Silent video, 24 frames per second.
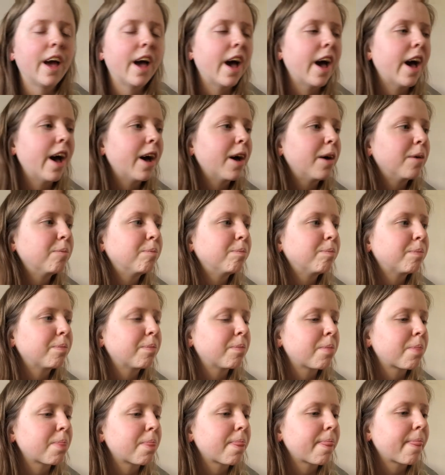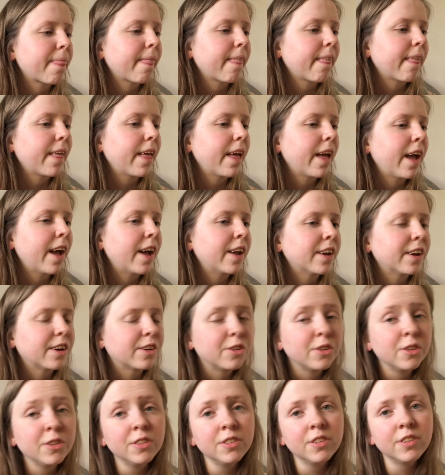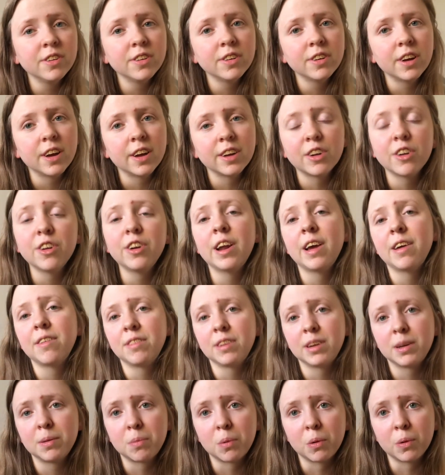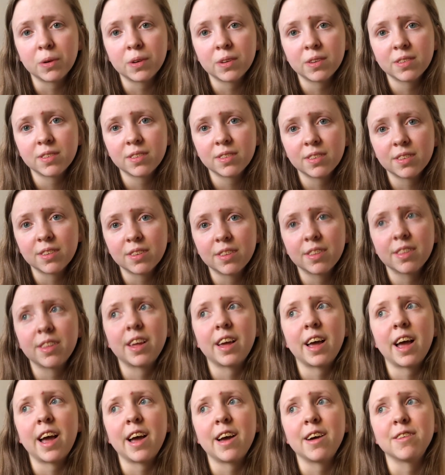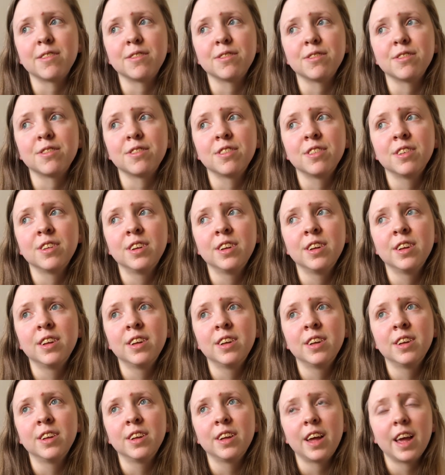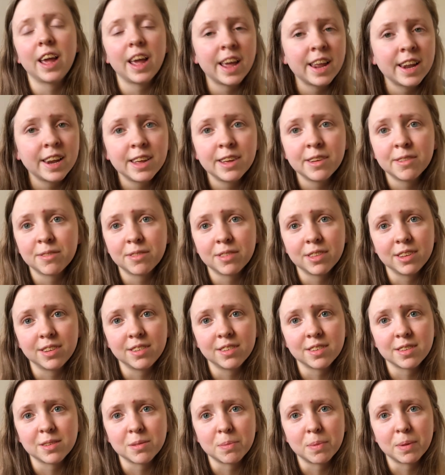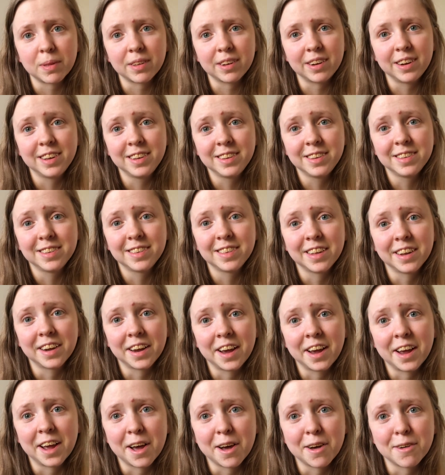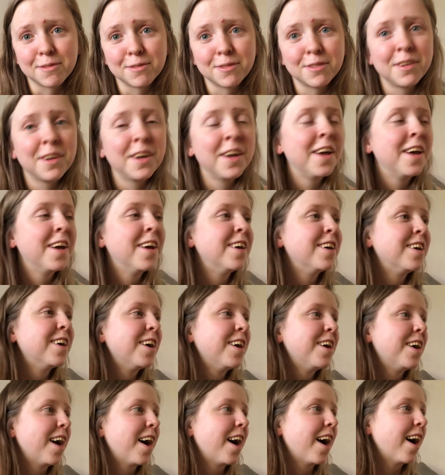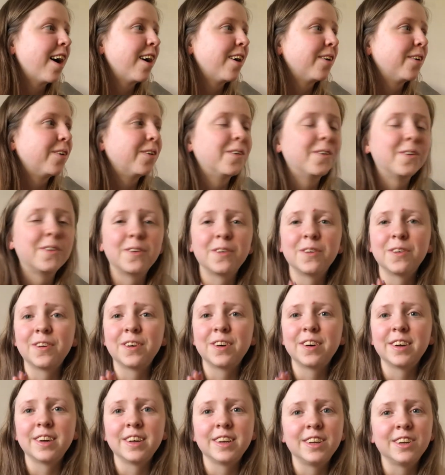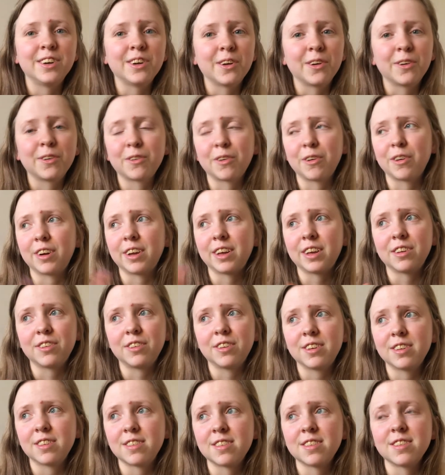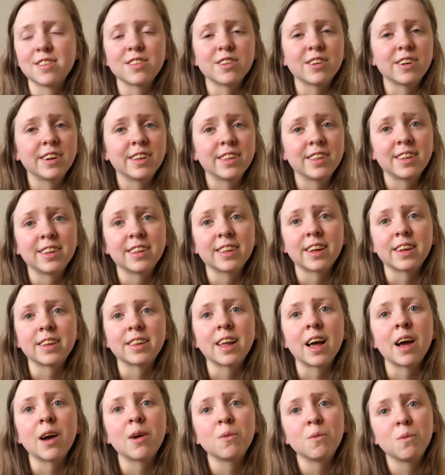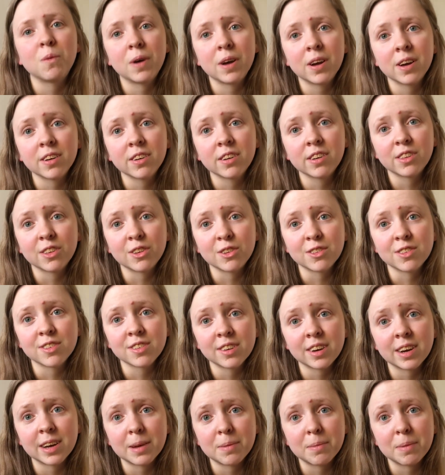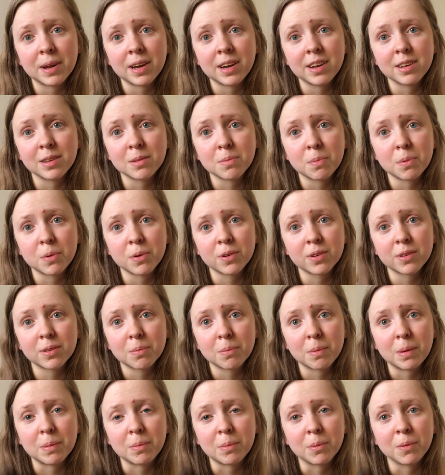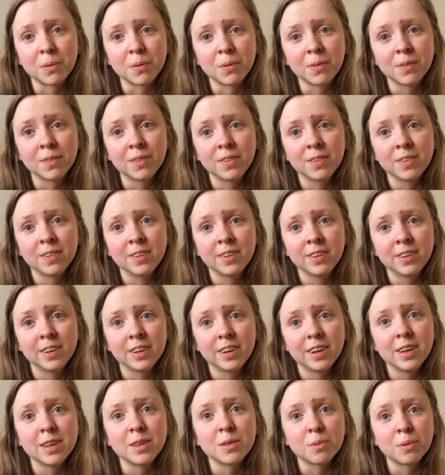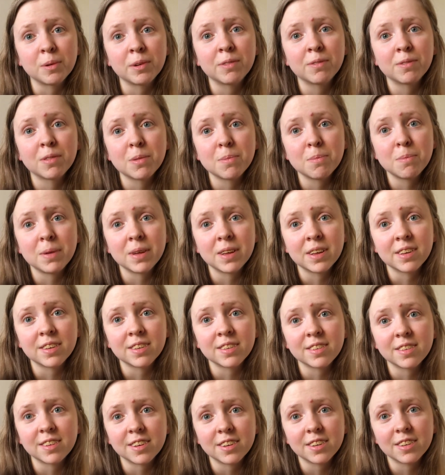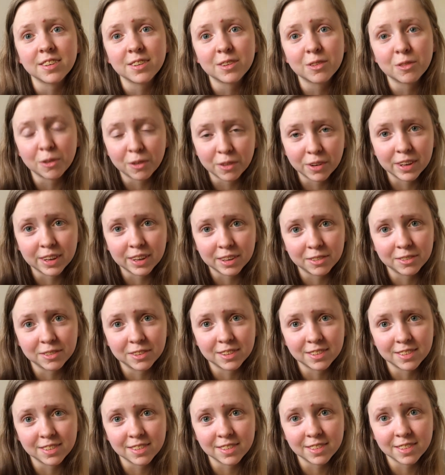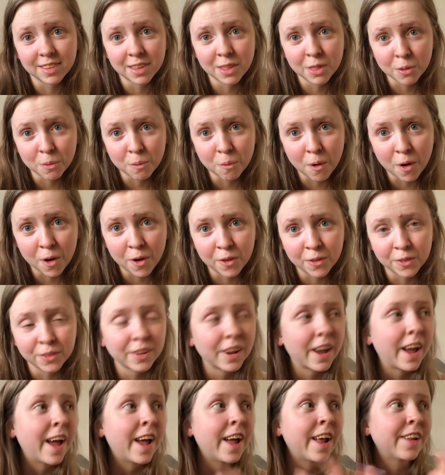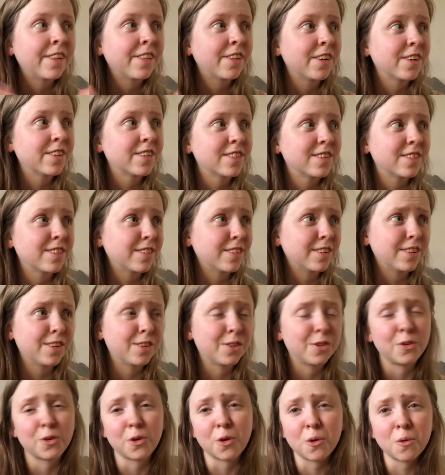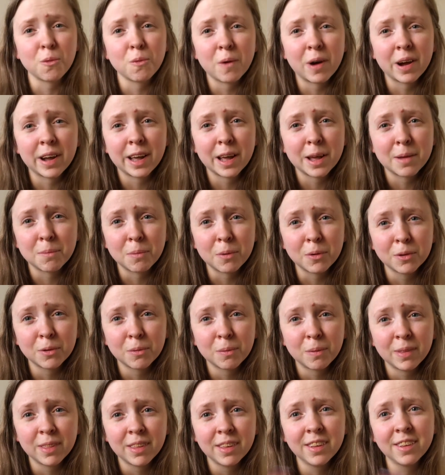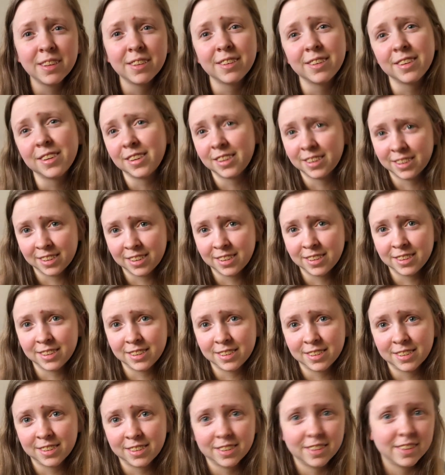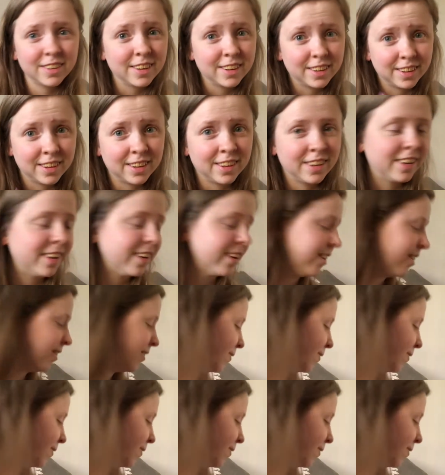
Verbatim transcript: um, and I couldn't I don't have any books that have any of the disabilities that I have uh, or you know chronic illnesses or anything like that where are those diabetes books people it's one of the biggest chronic illnesses in the world and there's no YA books with it uh-huh